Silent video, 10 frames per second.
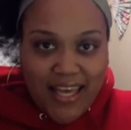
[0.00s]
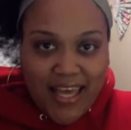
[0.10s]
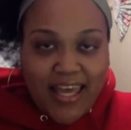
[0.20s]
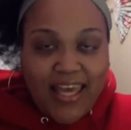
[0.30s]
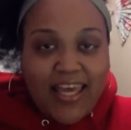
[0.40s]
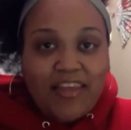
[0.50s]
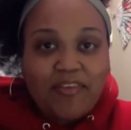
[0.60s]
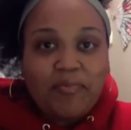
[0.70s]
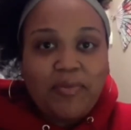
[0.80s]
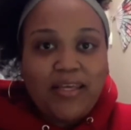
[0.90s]
it
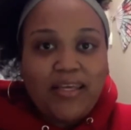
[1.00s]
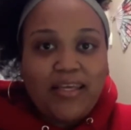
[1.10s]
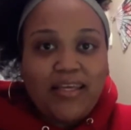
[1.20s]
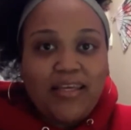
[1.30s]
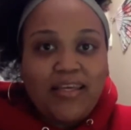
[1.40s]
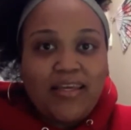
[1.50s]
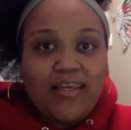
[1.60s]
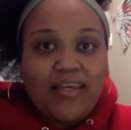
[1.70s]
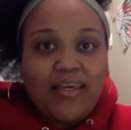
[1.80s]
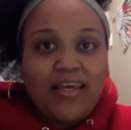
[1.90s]
can be
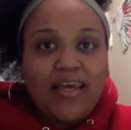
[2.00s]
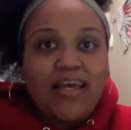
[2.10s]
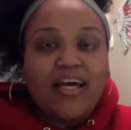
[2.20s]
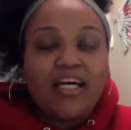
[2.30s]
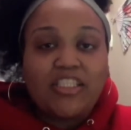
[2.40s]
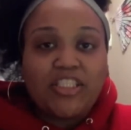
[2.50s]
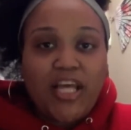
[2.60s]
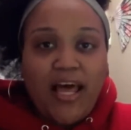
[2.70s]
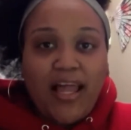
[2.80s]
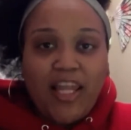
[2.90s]
a
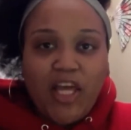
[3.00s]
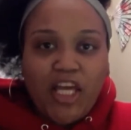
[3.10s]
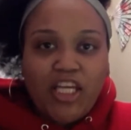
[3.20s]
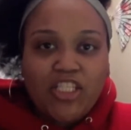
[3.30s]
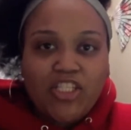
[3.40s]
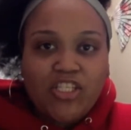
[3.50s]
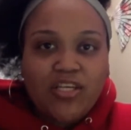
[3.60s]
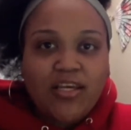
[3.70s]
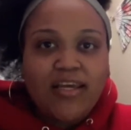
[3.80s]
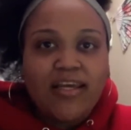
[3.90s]
challenge.
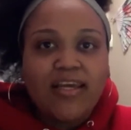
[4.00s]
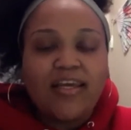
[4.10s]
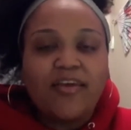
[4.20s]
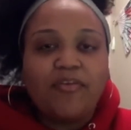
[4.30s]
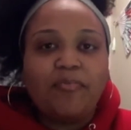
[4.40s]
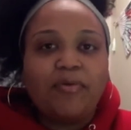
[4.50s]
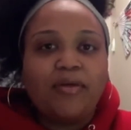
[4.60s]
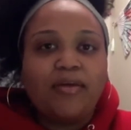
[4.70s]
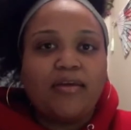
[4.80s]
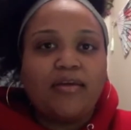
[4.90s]
It can
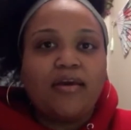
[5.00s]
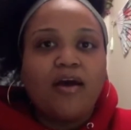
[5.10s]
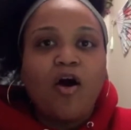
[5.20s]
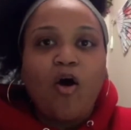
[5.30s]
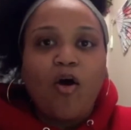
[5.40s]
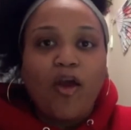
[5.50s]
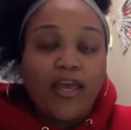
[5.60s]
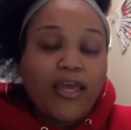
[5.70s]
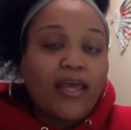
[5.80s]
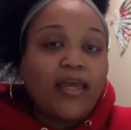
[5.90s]
be, it
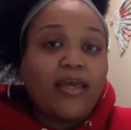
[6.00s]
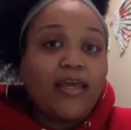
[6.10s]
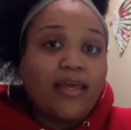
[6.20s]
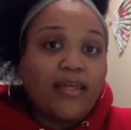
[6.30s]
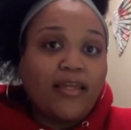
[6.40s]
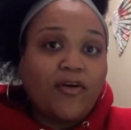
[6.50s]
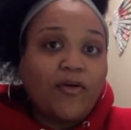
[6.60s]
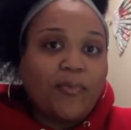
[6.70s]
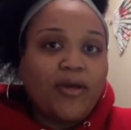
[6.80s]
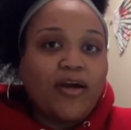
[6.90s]
can get or
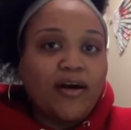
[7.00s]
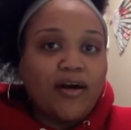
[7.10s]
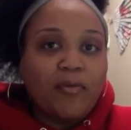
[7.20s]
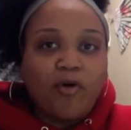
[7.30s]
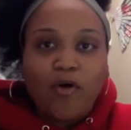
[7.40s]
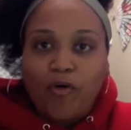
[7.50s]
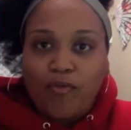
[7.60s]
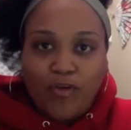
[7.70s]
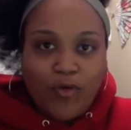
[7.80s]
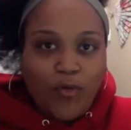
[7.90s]
become
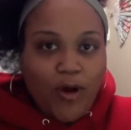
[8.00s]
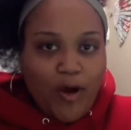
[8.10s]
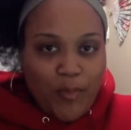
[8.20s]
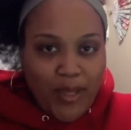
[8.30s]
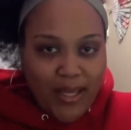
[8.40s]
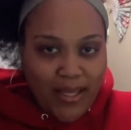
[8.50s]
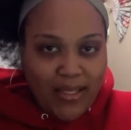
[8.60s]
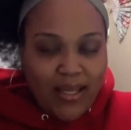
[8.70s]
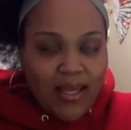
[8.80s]
overwhelming,